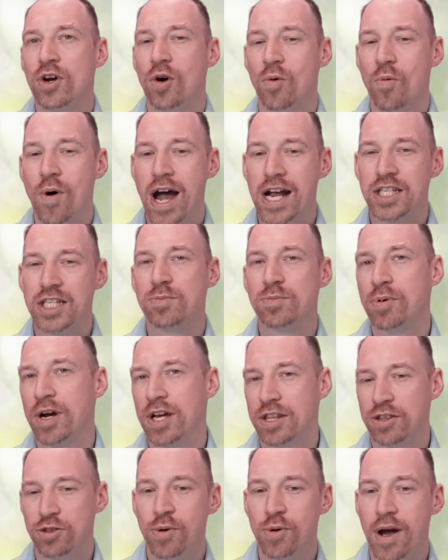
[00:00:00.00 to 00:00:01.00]

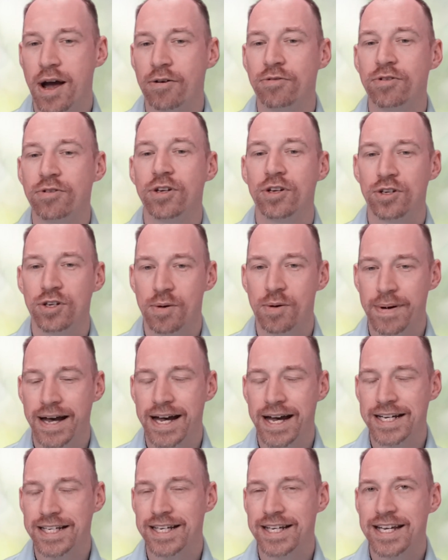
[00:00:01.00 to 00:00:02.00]
widespread throughout your
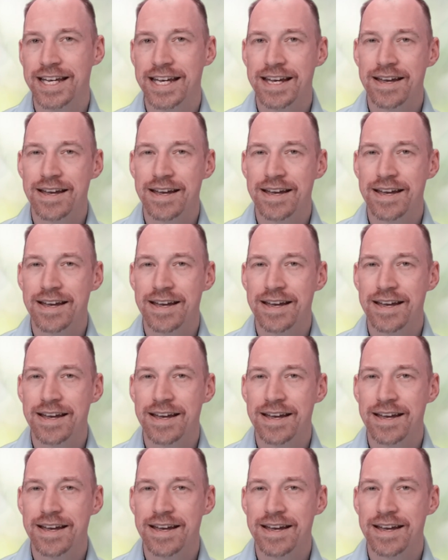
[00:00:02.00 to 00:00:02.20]
body.